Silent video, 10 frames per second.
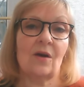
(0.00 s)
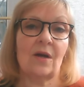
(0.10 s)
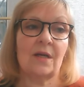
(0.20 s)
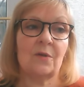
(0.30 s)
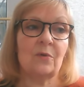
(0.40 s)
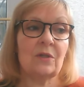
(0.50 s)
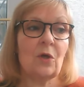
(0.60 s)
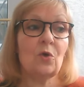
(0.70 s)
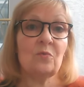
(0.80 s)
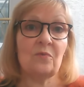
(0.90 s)
I will
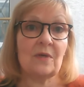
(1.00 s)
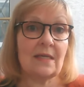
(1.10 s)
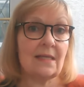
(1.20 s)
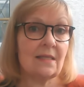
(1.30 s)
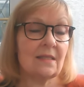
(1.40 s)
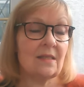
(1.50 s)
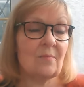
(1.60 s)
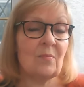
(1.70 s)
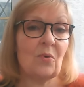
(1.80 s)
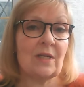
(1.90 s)
hopefully
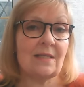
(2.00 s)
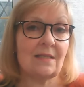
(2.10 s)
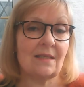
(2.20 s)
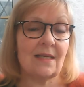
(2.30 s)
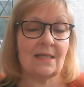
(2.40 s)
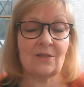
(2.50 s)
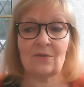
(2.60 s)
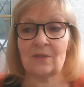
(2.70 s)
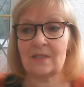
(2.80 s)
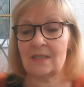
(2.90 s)
some point
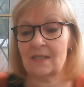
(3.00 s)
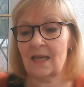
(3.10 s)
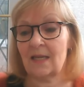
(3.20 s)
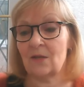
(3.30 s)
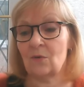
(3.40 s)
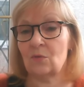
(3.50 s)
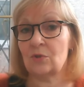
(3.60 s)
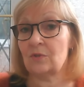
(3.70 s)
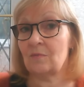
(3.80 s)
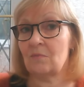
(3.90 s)
later on today or
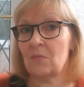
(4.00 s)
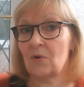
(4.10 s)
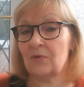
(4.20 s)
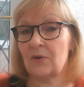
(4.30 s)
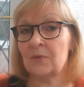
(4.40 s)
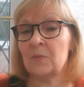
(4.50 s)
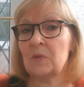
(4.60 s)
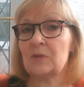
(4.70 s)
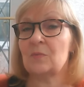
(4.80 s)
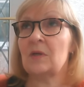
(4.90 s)
tomorrow
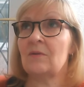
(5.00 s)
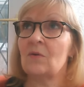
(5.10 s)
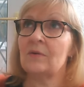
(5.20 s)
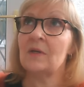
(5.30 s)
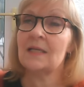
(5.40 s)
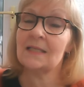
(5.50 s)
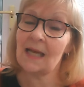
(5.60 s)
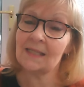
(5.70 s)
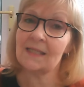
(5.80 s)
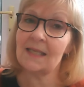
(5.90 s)
because we're on
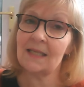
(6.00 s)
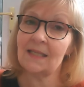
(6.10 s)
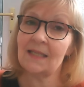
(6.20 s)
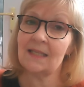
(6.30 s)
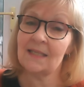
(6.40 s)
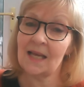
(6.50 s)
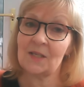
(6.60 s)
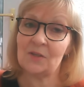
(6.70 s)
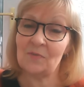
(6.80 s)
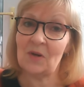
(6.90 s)
Saturday the
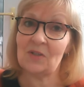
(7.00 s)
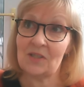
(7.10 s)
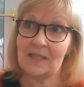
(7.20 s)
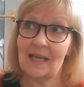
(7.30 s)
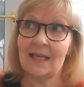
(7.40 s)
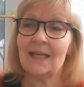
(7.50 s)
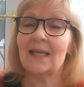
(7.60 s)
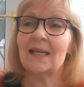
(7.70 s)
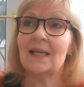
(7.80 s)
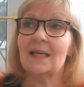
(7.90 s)
2nd of March today
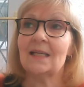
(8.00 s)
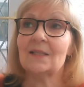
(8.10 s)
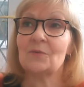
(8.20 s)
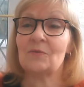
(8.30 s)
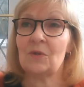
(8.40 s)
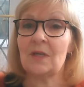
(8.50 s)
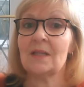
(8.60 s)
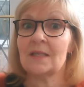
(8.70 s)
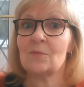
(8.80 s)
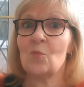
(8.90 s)
so I've got
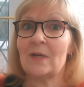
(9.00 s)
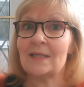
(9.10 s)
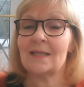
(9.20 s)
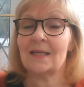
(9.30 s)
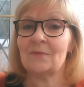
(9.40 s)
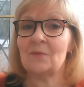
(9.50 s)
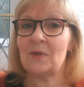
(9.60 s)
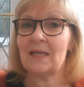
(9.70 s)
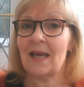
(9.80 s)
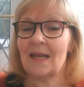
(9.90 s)
another one day of the
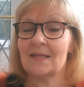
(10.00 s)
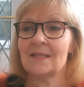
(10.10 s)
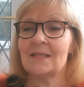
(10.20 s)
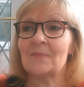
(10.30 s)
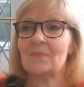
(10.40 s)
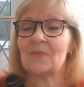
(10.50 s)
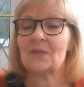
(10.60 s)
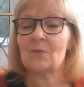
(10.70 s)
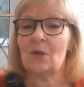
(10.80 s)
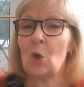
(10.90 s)
weekend
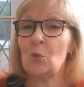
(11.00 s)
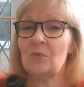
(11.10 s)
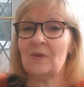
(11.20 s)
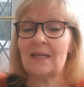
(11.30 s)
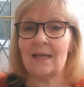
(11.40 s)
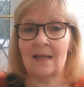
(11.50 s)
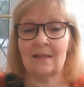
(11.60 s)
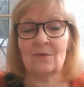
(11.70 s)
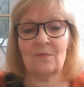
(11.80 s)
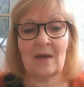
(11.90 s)
so I'll hopefully
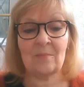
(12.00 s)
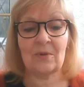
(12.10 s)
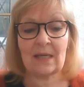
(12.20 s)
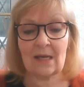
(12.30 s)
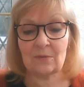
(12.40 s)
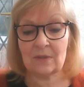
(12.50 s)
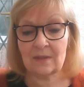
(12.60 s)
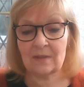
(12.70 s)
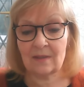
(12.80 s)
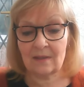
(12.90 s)
cut the fabric out
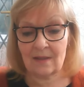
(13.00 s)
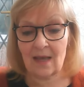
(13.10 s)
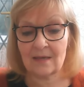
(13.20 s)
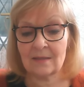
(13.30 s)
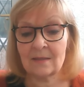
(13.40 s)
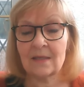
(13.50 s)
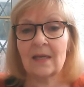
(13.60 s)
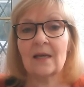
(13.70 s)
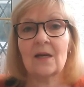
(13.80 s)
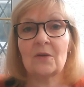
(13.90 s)
then
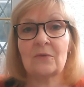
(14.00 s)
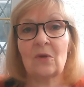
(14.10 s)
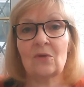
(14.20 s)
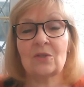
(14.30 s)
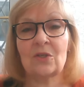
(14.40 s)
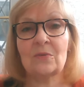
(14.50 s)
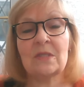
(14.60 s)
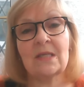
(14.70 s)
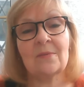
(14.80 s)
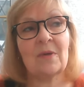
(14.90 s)
I've got
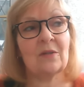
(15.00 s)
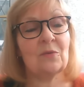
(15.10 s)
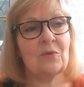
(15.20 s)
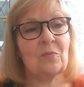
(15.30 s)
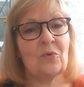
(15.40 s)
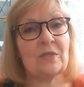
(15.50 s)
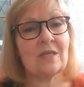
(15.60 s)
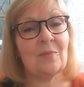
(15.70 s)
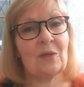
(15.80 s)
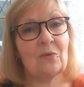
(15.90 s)
Jodie and Matthew and the
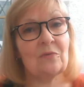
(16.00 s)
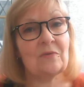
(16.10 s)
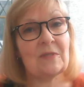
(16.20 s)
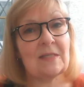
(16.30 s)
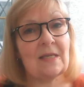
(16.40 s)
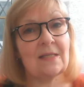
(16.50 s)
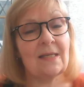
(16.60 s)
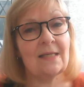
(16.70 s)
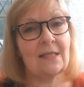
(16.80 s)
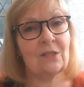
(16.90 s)
boys coming over for
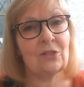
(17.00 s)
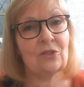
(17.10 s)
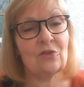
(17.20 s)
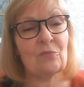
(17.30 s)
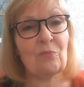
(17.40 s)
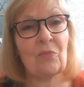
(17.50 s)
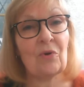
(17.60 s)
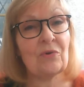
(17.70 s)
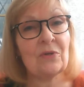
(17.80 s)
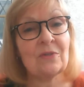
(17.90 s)
Sunday lunch
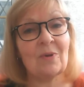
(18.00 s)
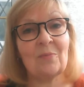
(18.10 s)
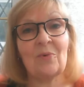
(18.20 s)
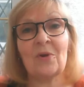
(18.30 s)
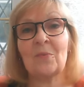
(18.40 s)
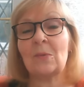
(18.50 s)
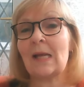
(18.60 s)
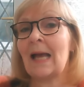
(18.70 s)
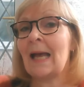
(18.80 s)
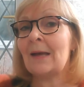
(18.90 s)
tomorrow so I probably
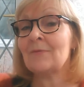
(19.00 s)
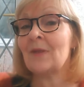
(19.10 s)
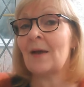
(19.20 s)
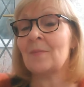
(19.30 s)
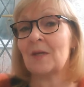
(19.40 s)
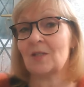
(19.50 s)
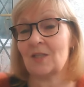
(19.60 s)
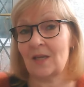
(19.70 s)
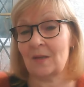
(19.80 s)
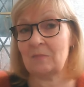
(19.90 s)
won't have that
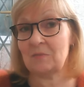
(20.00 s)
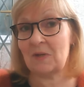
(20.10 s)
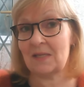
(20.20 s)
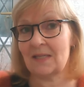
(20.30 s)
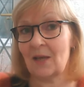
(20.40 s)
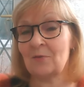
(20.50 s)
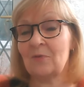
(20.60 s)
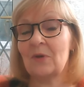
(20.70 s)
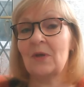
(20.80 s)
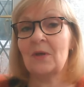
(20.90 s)
much time to myself
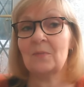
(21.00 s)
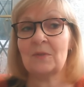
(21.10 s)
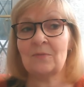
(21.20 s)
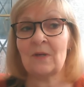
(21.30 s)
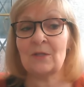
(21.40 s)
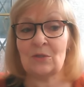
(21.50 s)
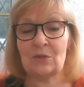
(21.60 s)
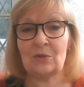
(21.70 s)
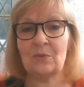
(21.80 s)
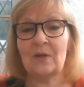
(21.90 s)
but if I
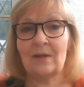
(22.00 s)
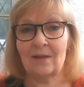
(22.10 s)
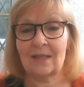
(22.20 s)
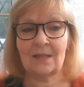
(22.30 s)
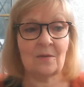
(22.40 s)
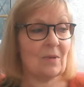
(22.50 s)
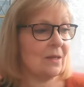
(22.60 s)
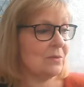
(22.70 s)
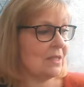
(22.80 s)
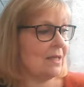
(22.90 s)
do I'll cut them
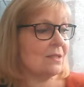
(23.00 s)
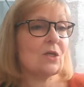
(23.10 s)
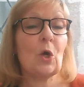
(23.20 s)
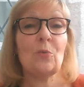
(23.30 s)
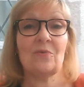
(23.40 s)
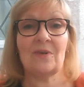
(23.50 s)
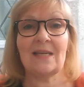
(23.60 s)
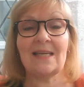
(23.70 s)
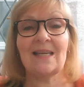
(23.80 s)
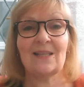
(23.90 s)
out and
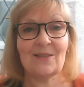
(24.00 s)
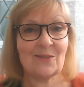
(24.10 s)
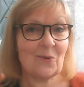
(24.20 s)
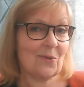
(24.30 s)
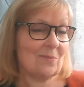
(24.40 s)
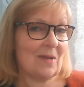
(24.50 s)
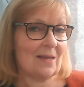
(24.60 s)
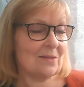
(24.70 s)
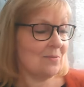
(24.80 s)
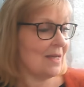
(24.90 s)
hopefully sew them
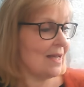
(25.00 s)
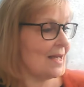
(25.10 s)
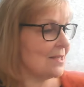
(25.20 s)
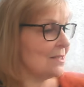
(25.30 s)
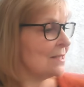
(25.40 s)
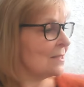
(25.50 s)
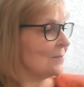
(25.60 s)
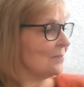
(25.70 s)
next weekend